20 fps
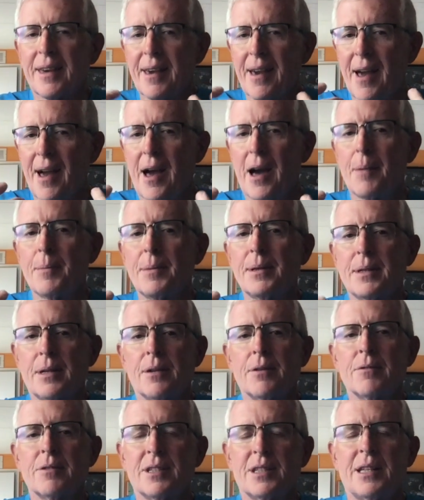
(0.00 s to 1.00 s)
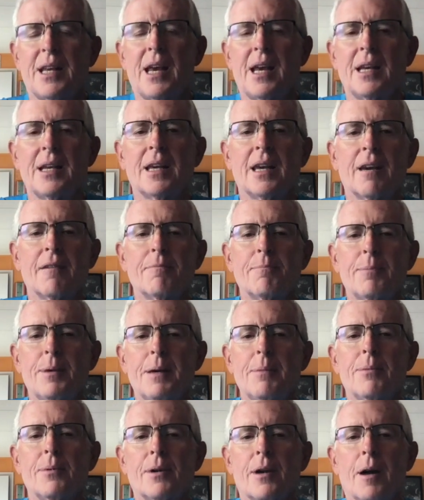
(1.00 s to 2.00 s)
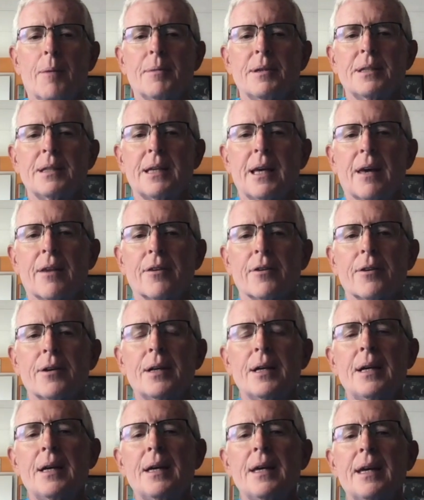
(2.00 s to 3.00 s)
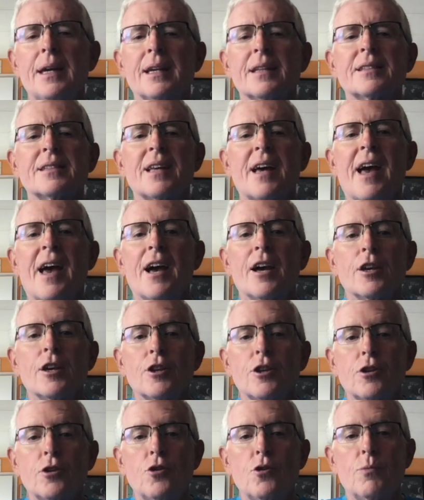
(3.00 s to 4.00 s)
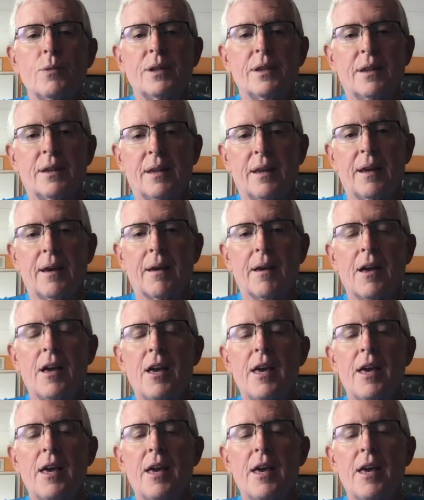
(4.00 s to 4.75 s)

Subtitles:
common understanding of people coming together. It's a human thing.